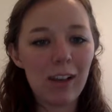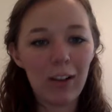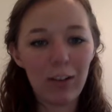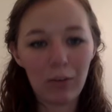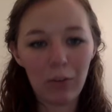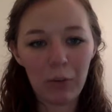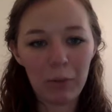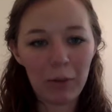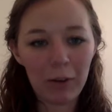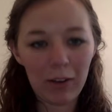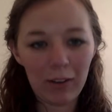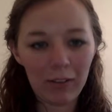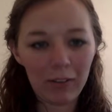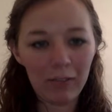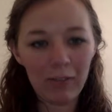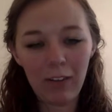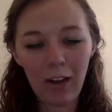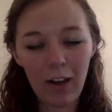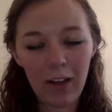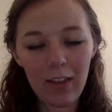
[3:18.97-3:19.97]
also a part of
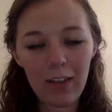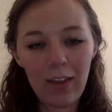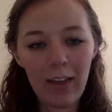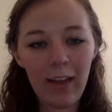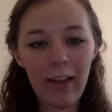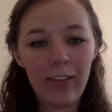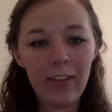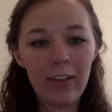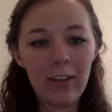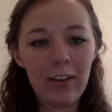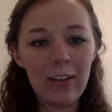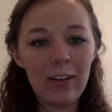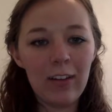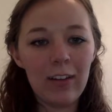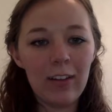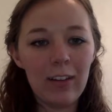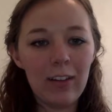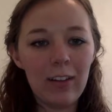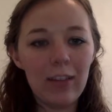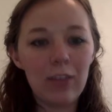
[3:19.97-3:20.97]

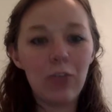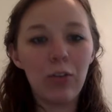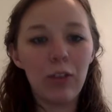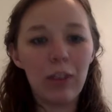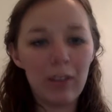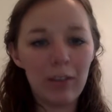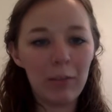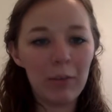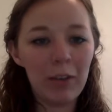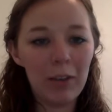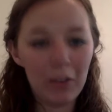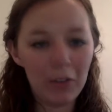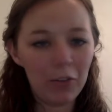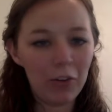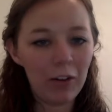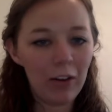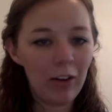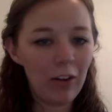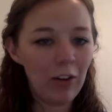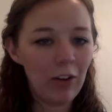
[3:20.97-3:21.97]
the tourism
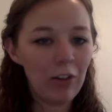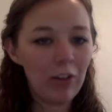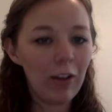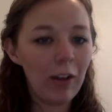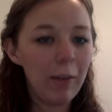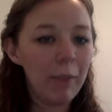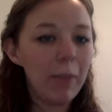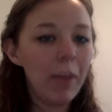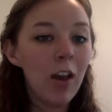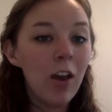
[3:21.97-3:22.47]
industry here in Utah.